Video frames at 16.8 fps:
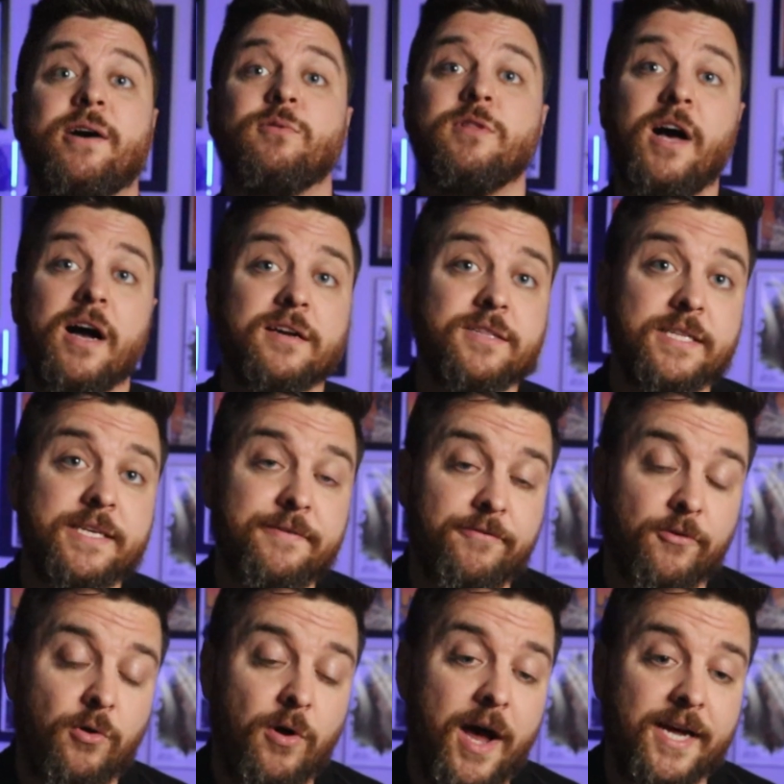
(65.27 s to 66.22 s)
Now, luckily
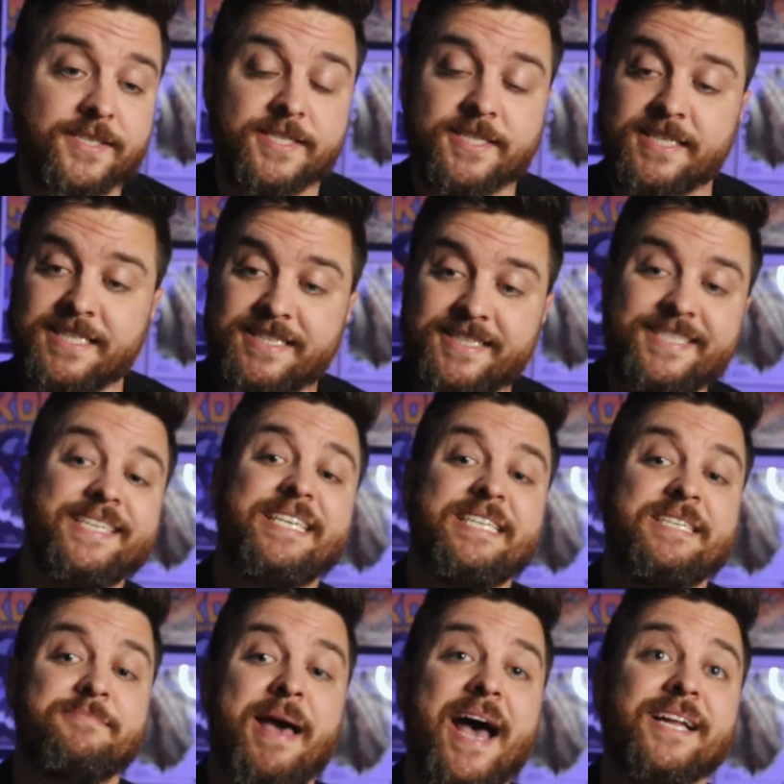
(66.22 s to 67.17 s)
for us, the
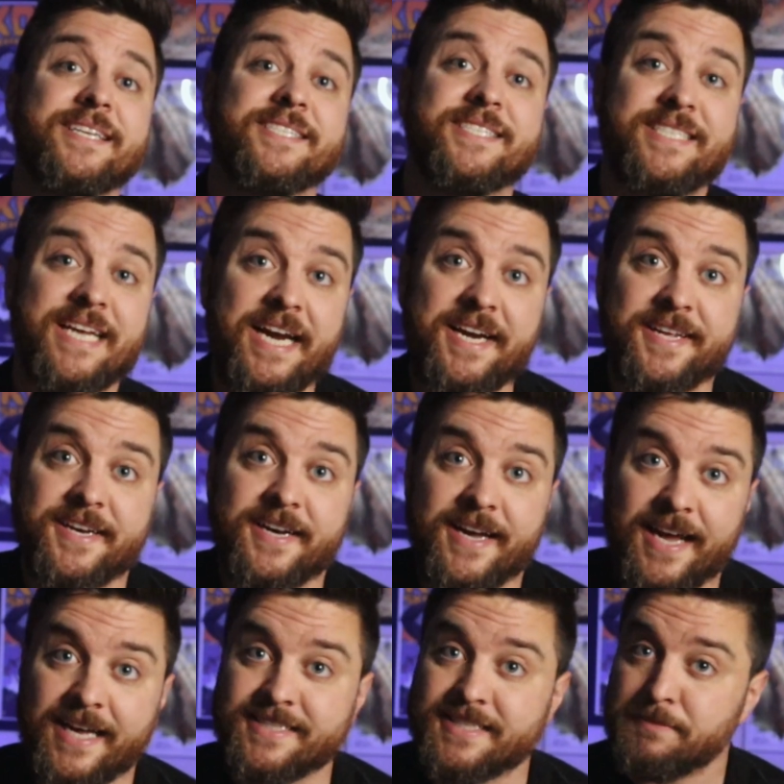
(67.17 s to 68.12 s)
team at Stadia
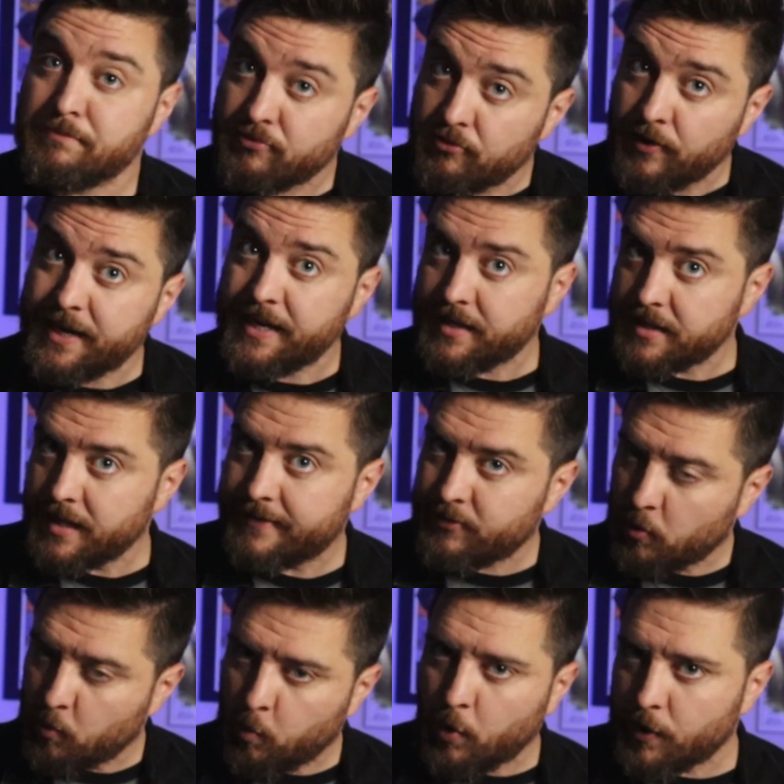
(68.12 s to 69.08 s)
has a pretty
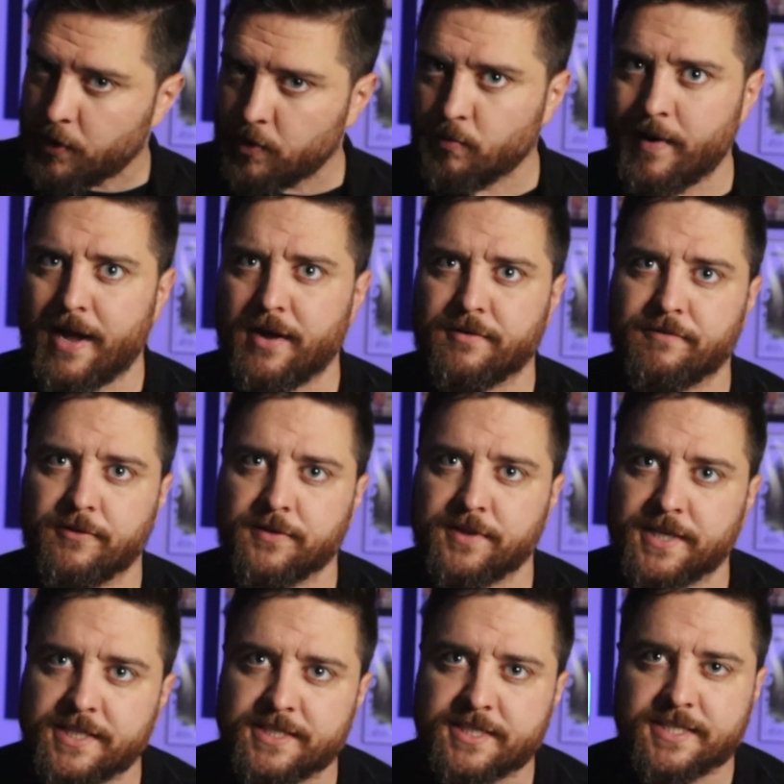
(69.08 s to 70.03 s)
clever workaround for
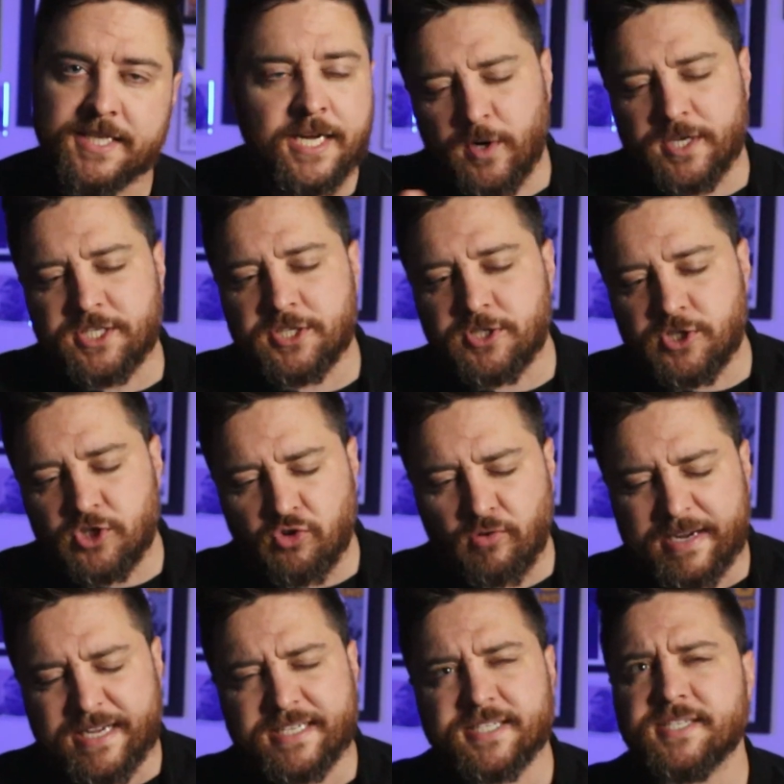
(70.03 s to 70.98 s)
this, which
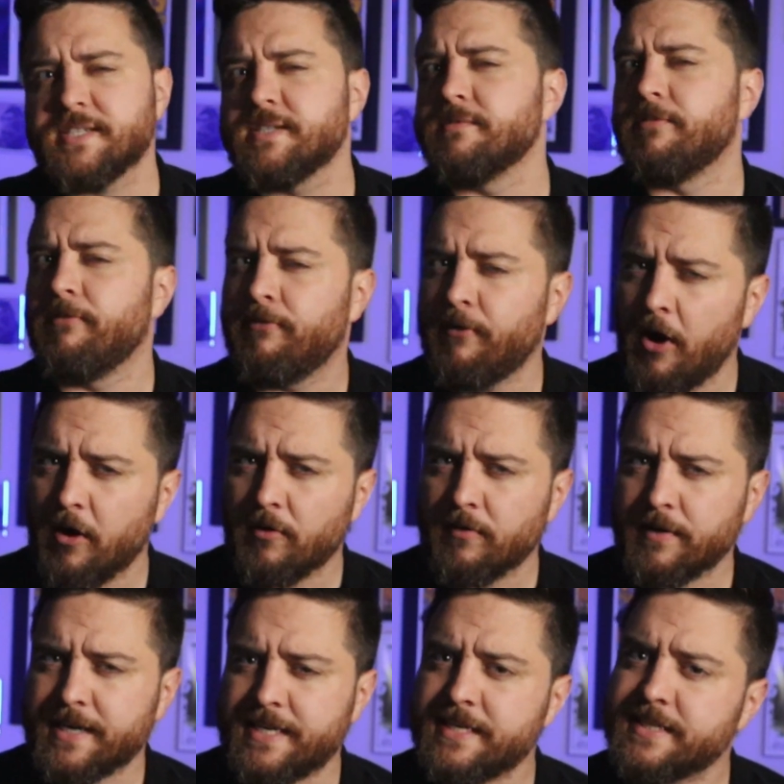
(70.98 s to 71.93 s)
treats
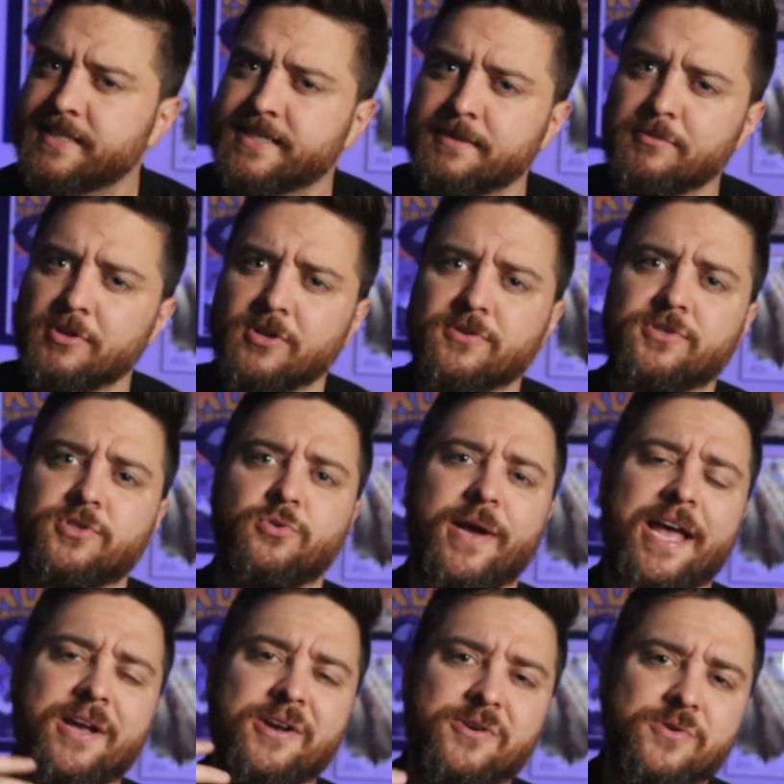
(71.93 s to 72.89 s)
Safari similar to
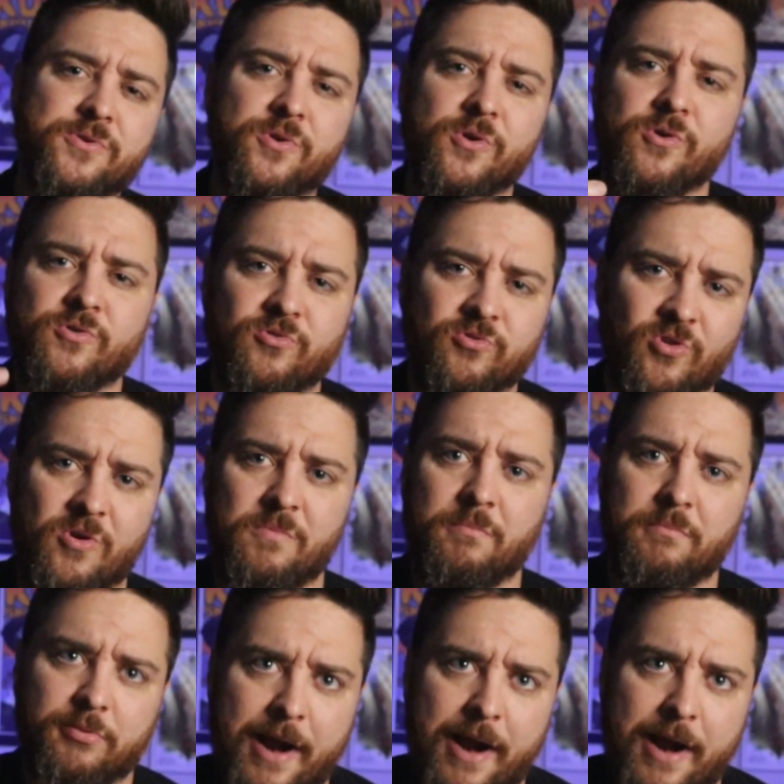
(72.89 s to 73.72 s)
a Google Chrome